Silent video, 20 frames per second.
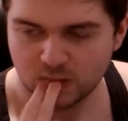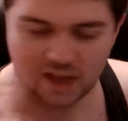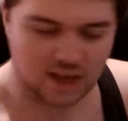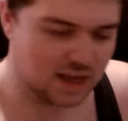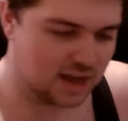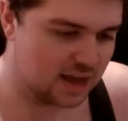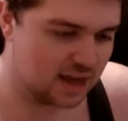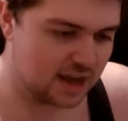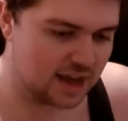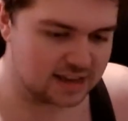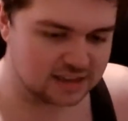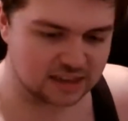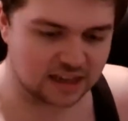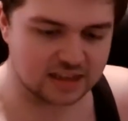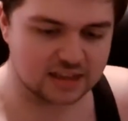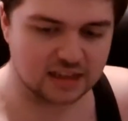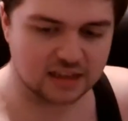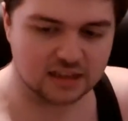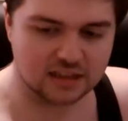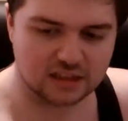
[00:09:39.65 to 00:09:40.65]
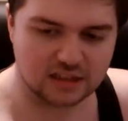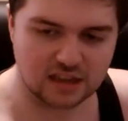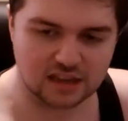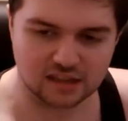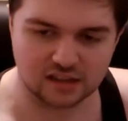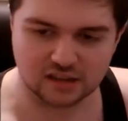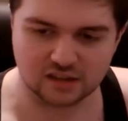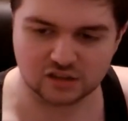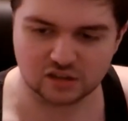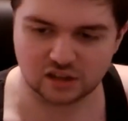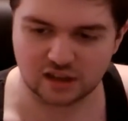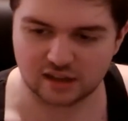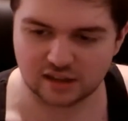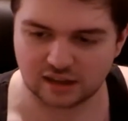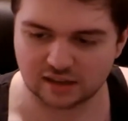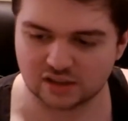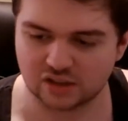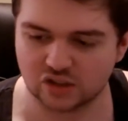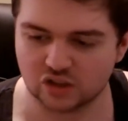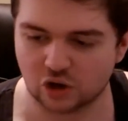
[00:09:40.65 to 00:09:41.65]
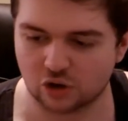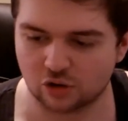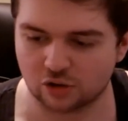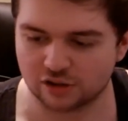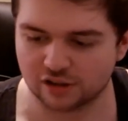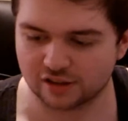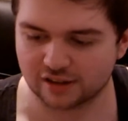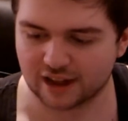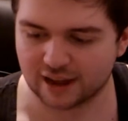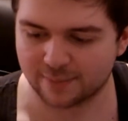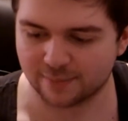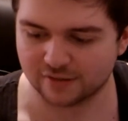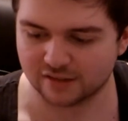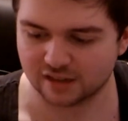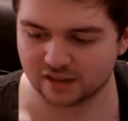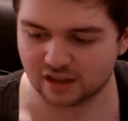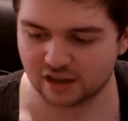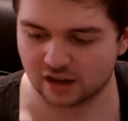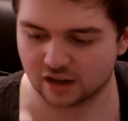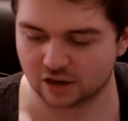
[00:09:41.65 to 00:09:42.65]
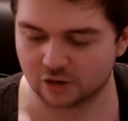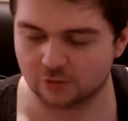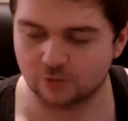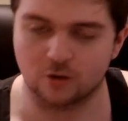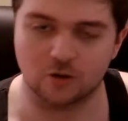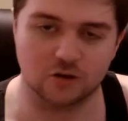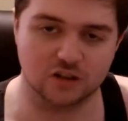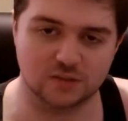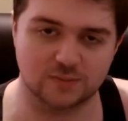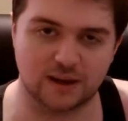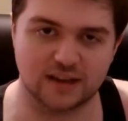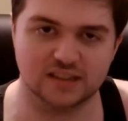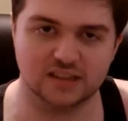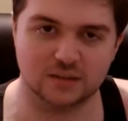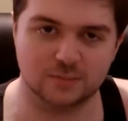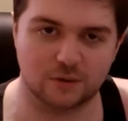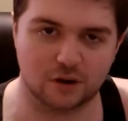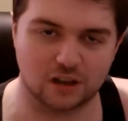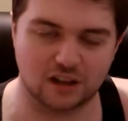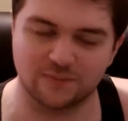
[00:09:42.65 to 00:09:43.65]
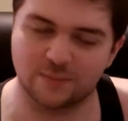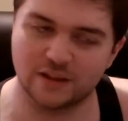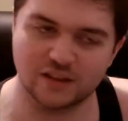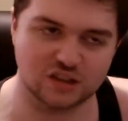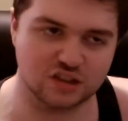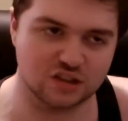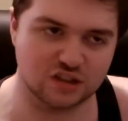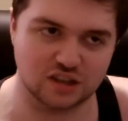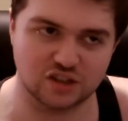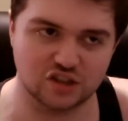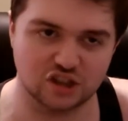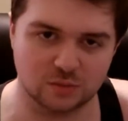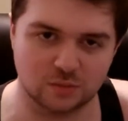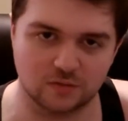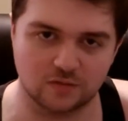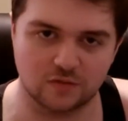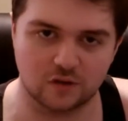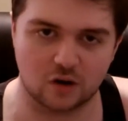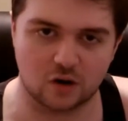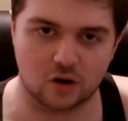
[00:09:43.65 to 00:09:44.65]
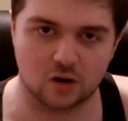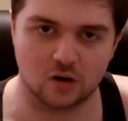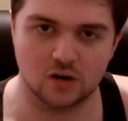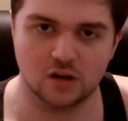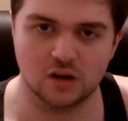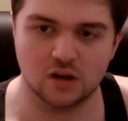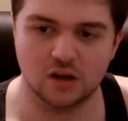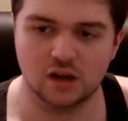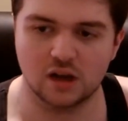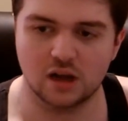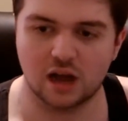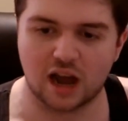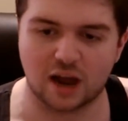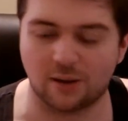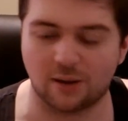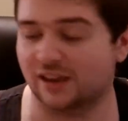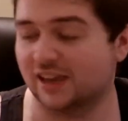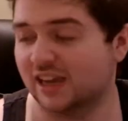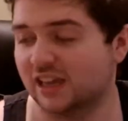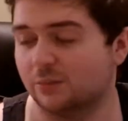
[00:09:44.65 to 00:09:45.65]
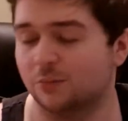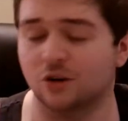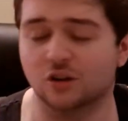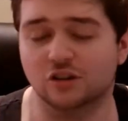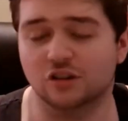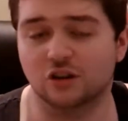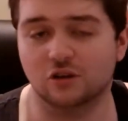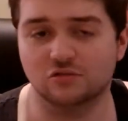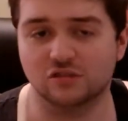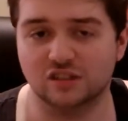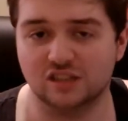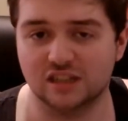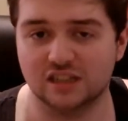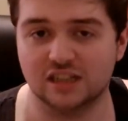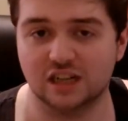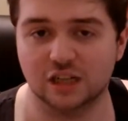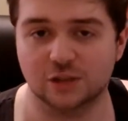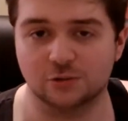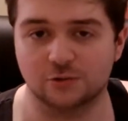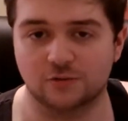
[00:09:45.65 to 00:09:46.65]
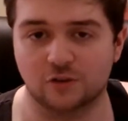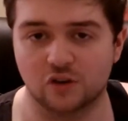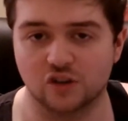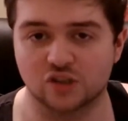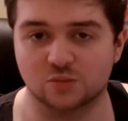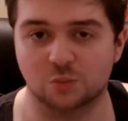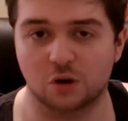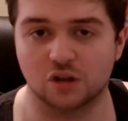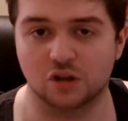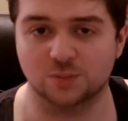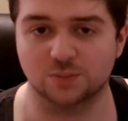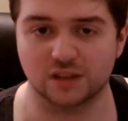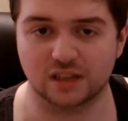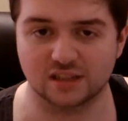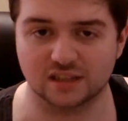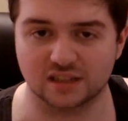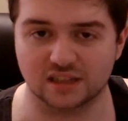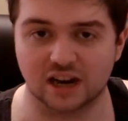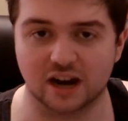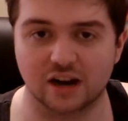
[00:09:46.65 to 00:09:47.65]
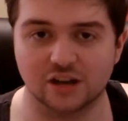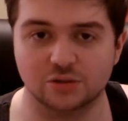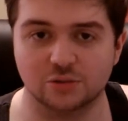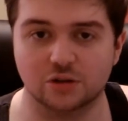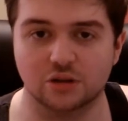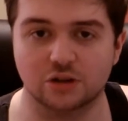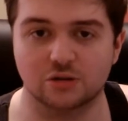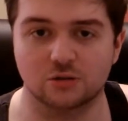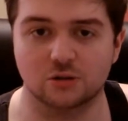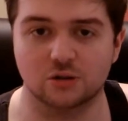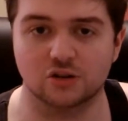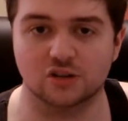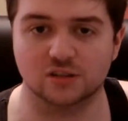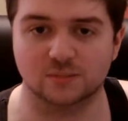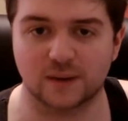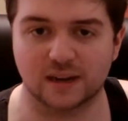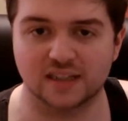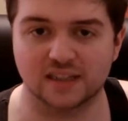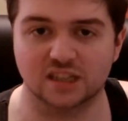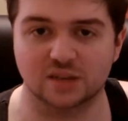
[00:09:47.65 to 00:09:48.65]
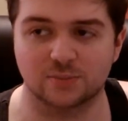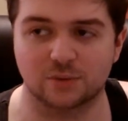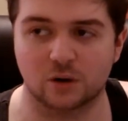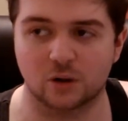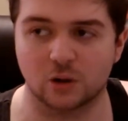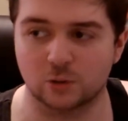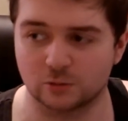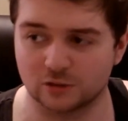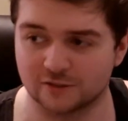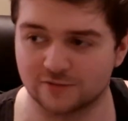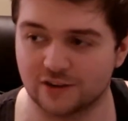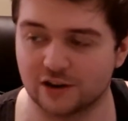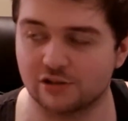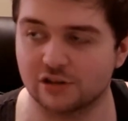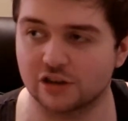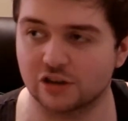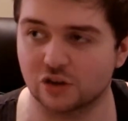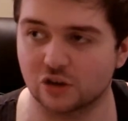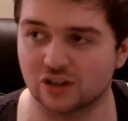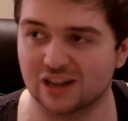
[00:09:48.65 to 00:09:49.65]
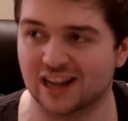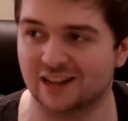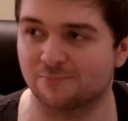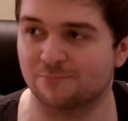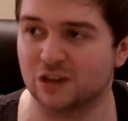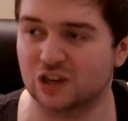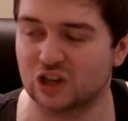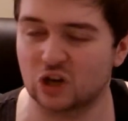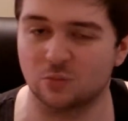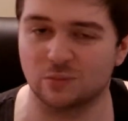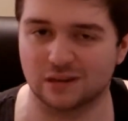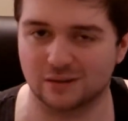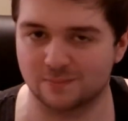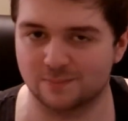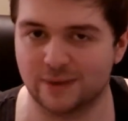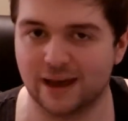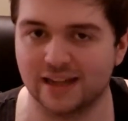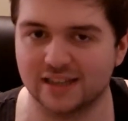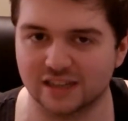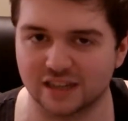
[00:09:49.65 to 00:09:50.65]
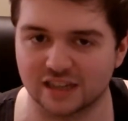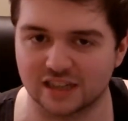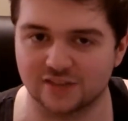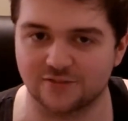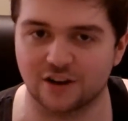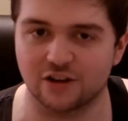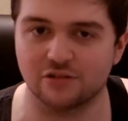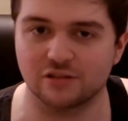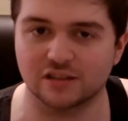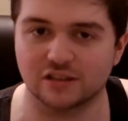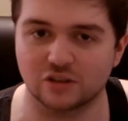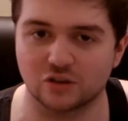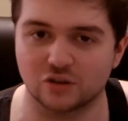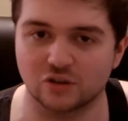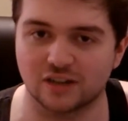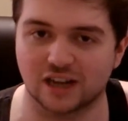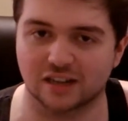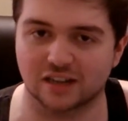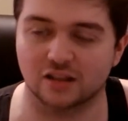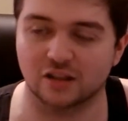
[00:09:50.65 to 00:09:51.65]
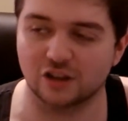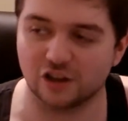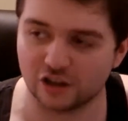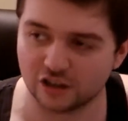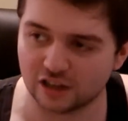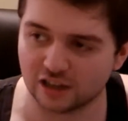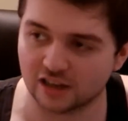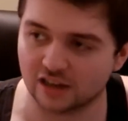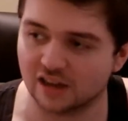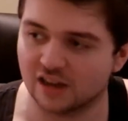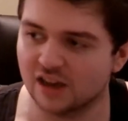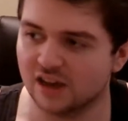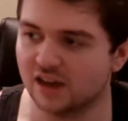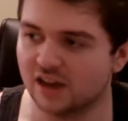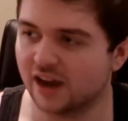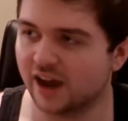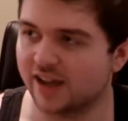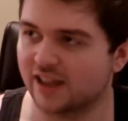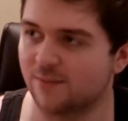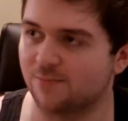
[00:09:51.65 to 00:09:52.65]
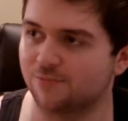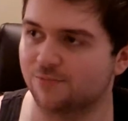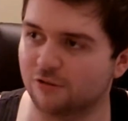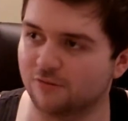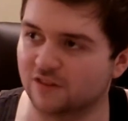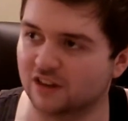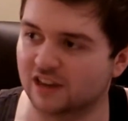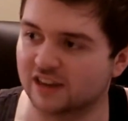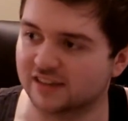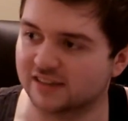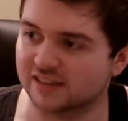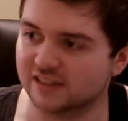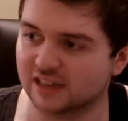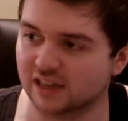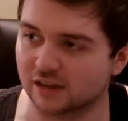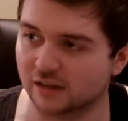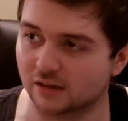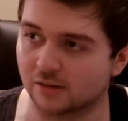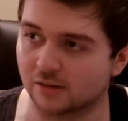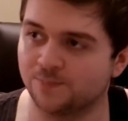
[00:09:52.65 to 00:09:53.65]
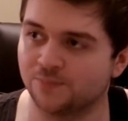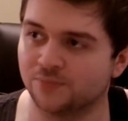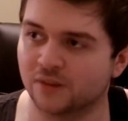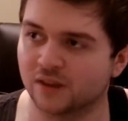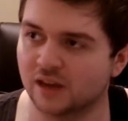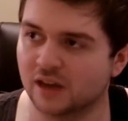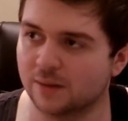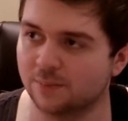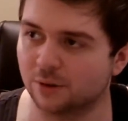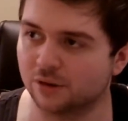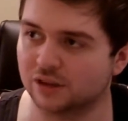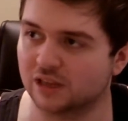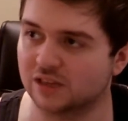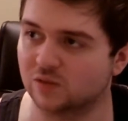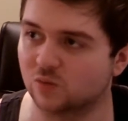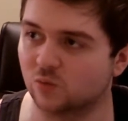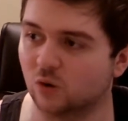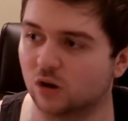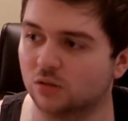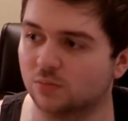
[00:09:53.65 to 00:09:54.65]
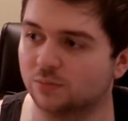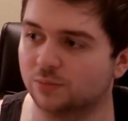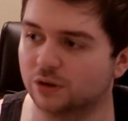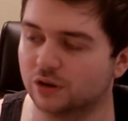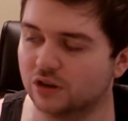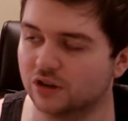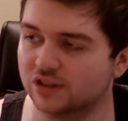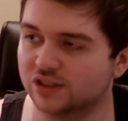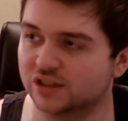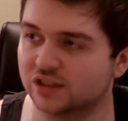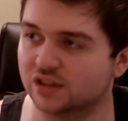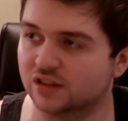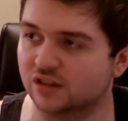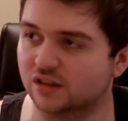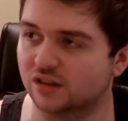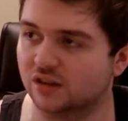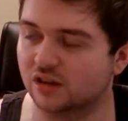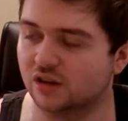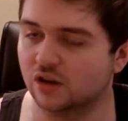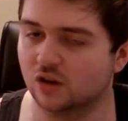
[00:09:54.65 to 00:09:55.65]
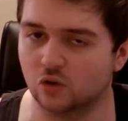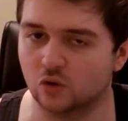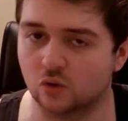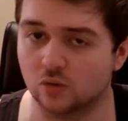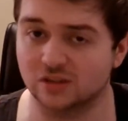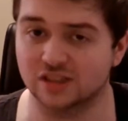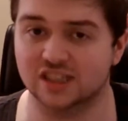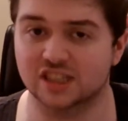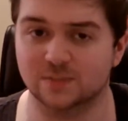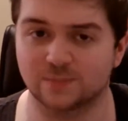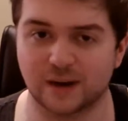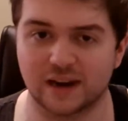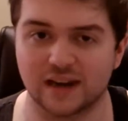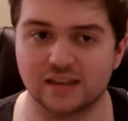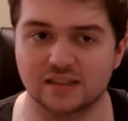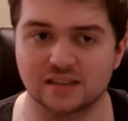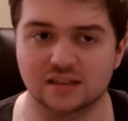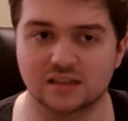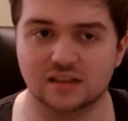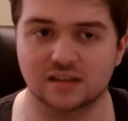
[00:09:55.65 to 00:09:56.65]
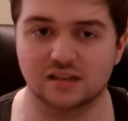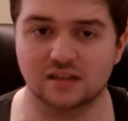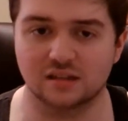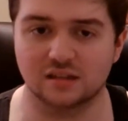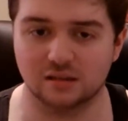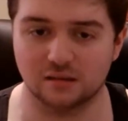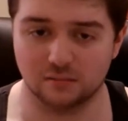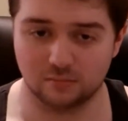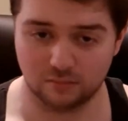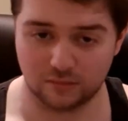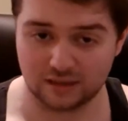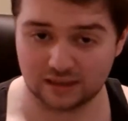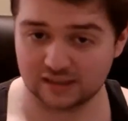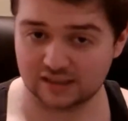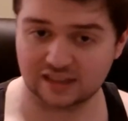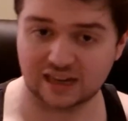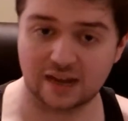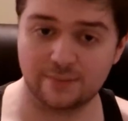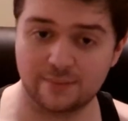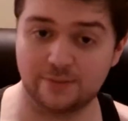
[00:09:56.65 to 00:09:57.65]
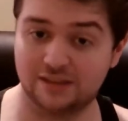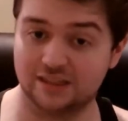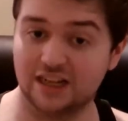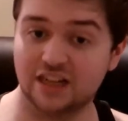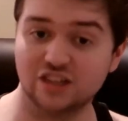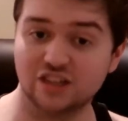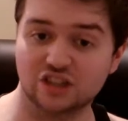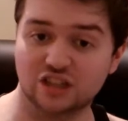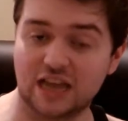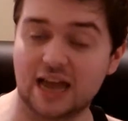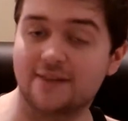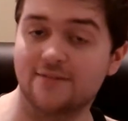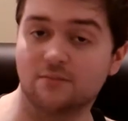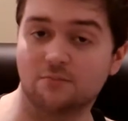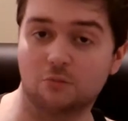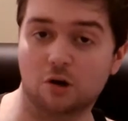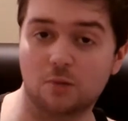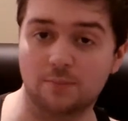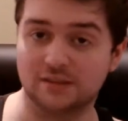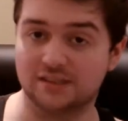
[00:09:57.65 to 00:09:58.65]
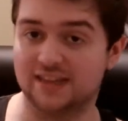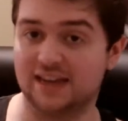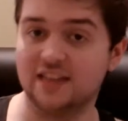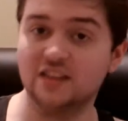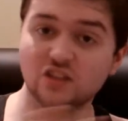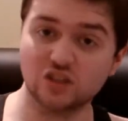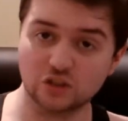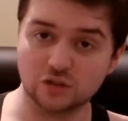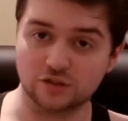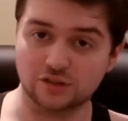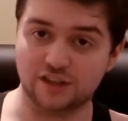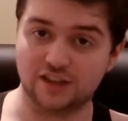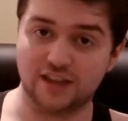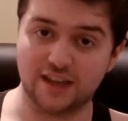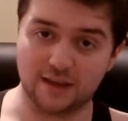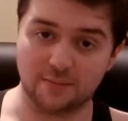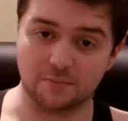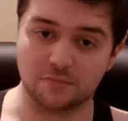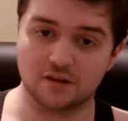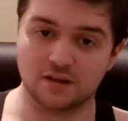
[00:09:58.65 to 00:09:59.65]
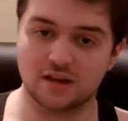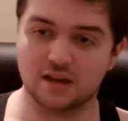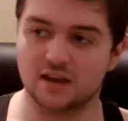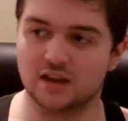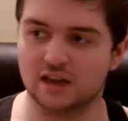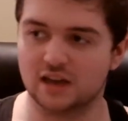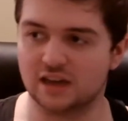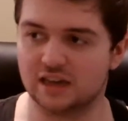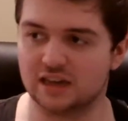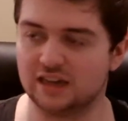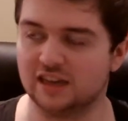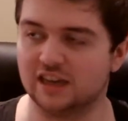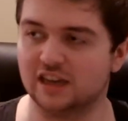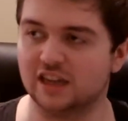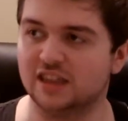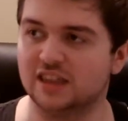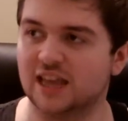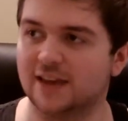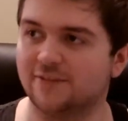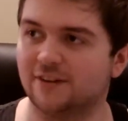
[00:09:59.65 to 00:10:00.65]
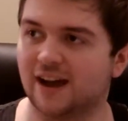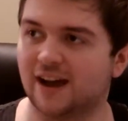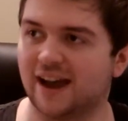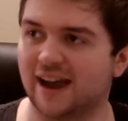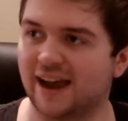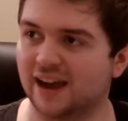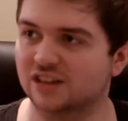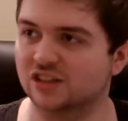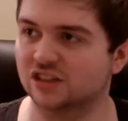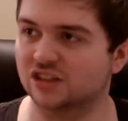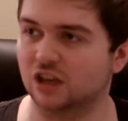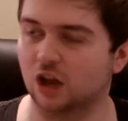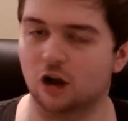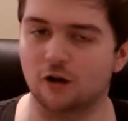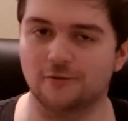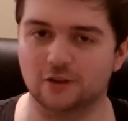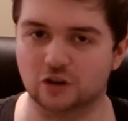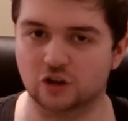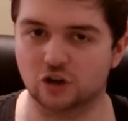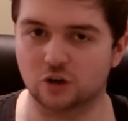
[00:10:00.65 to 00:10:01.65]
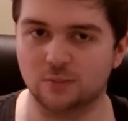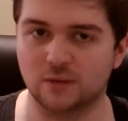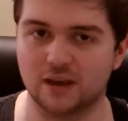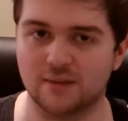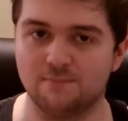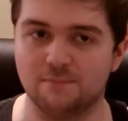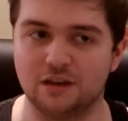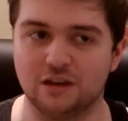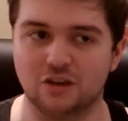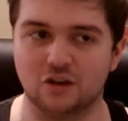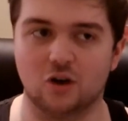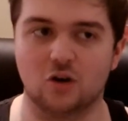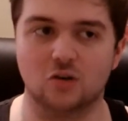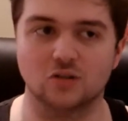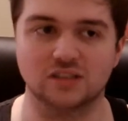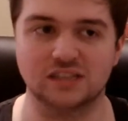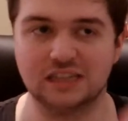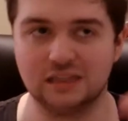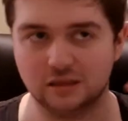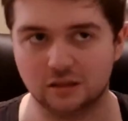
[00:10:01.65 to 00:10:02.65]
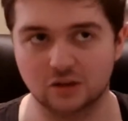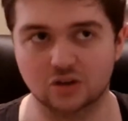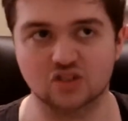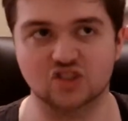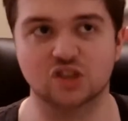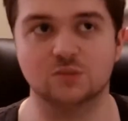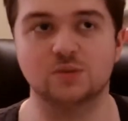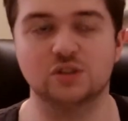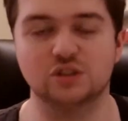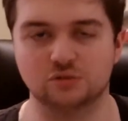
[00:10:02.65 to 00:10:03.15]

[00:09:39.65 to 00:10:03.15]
It's like that thing that story thing that happens in Kuroko's Basketball. I've mentioned this show before. Again, I'm not going to go into detail to avoid spoilers, but there's a character in Kuroko's Basketball who is very good at becoming better. He's very good at learning and improving his skill. But there's one person who, despite this guy potentially having more potential than him, he can never actually overcome him because he looks up to him.